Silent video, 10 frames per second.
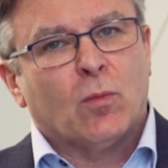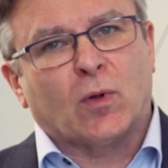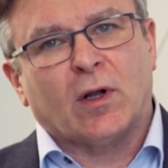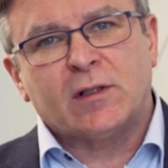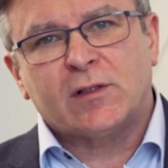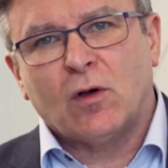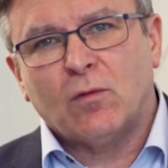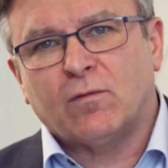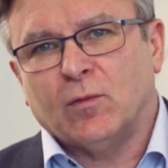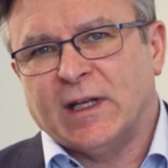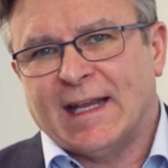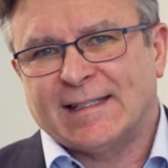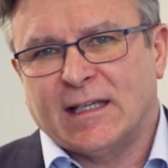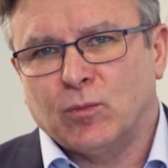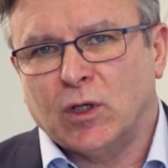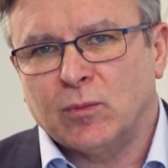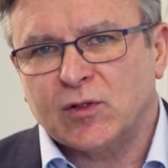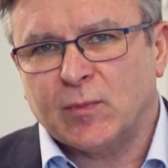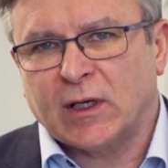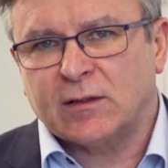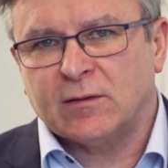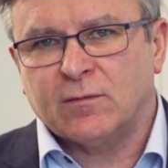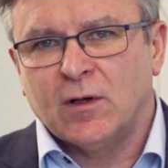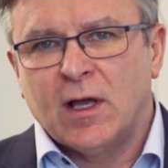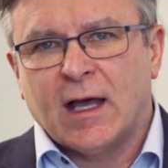but also from an SAP perspective